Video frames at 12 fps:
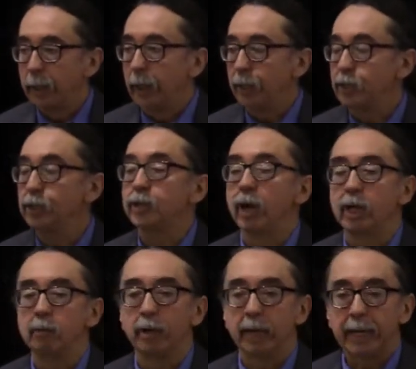And she's
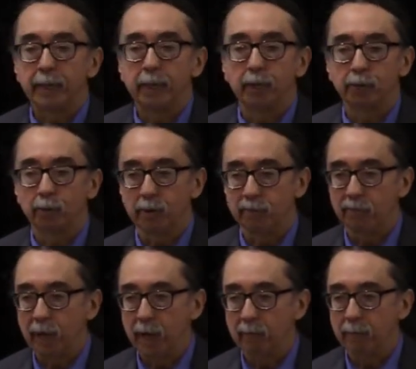talking about
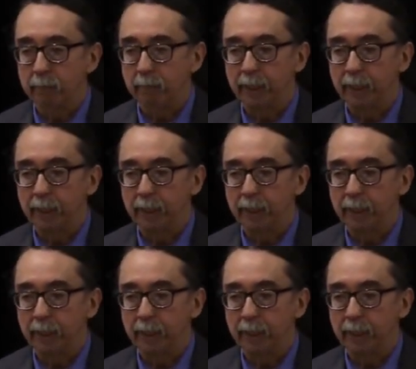1835.